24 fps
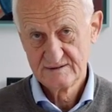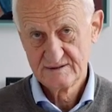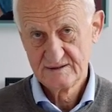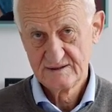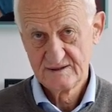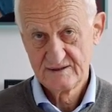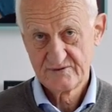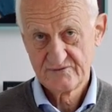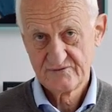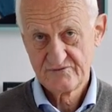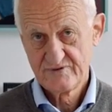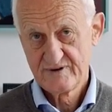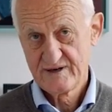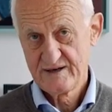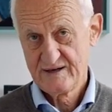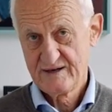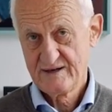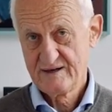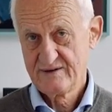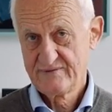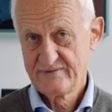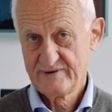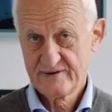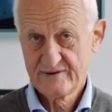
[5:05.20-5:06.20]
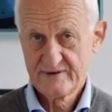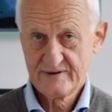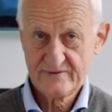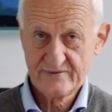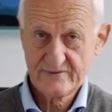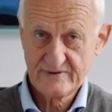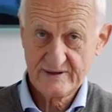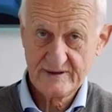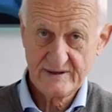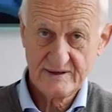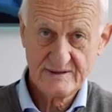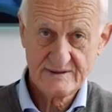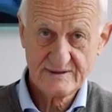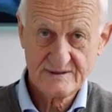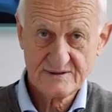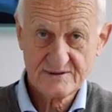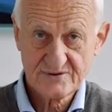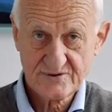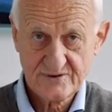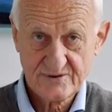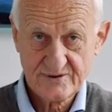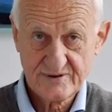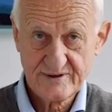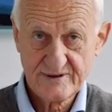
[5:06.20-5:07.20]
a rare, very rare
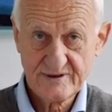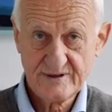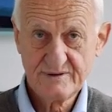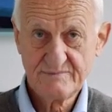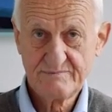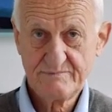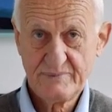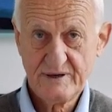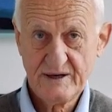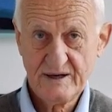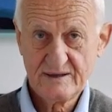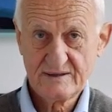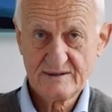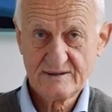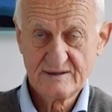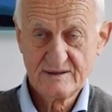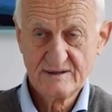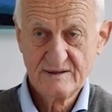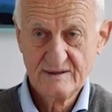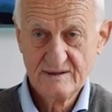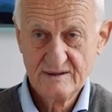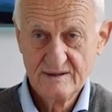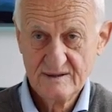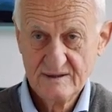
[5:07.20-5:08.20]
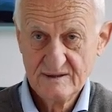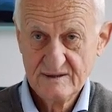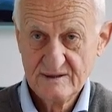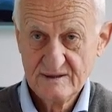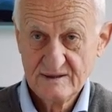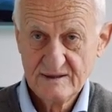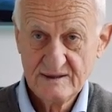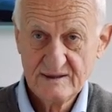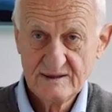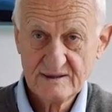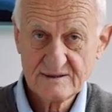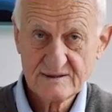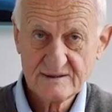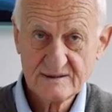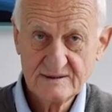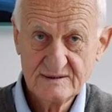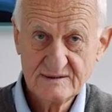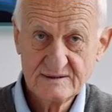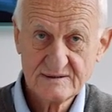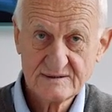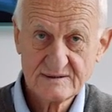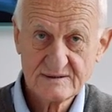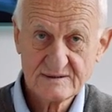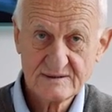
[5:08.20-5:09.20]
disorder, but it
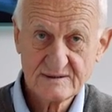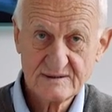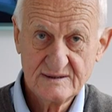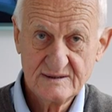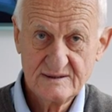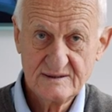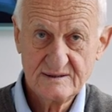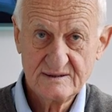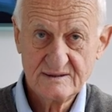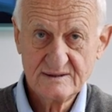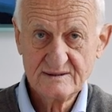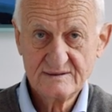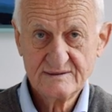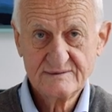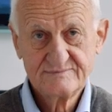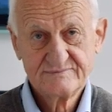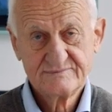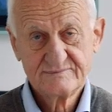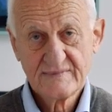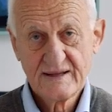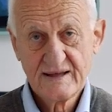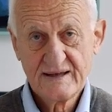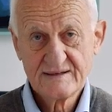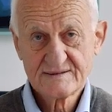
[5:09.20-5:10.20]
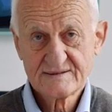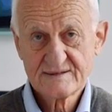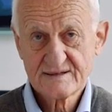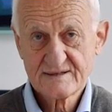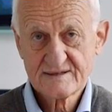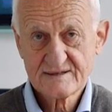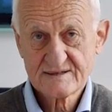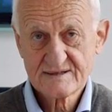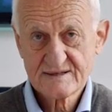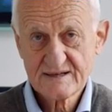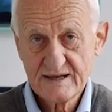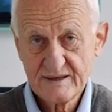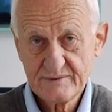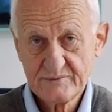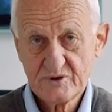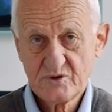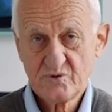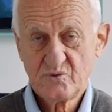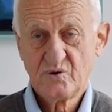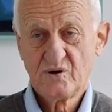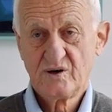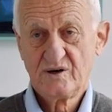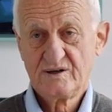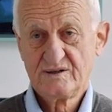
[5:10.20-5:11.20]
is has the same
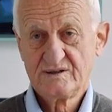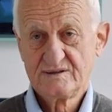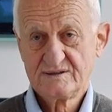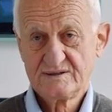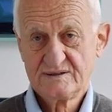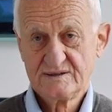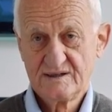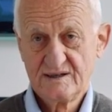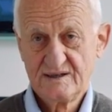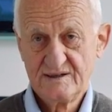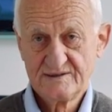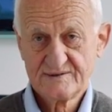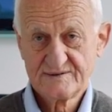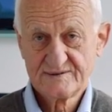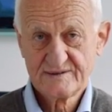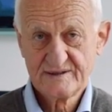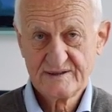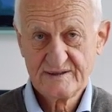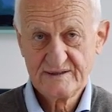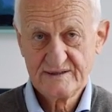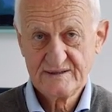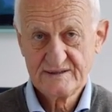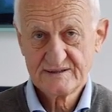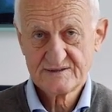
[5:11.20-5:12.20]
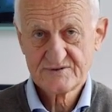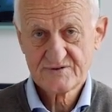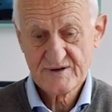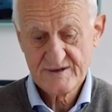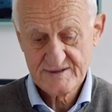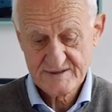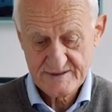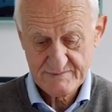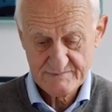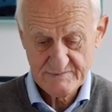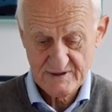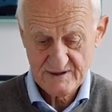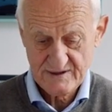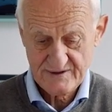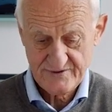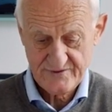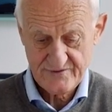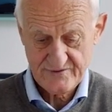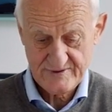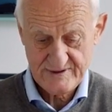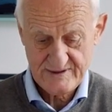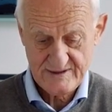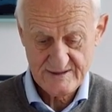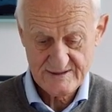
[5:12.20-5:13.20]
quality as the trigeminal
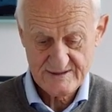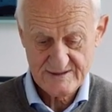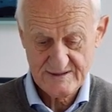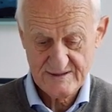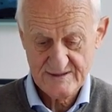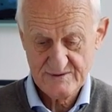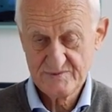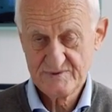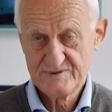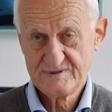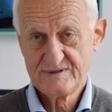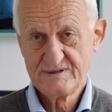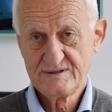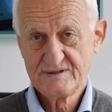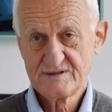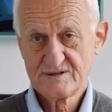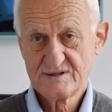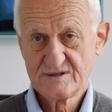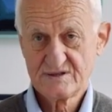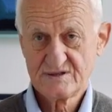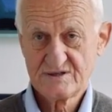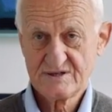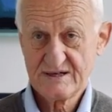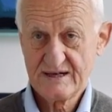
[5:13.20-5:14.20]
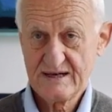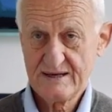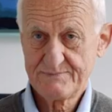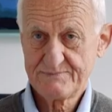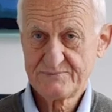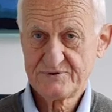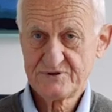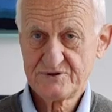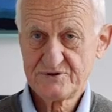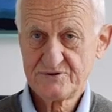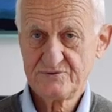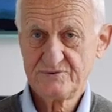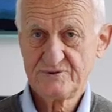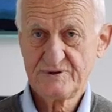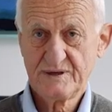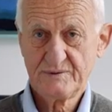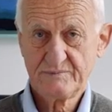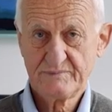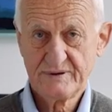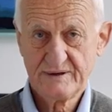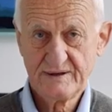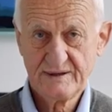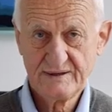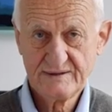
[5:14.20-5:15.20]
neuralgia with these sharp shooting
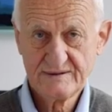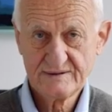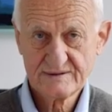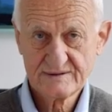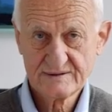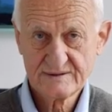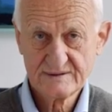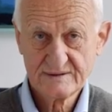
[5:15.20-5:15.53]
pains,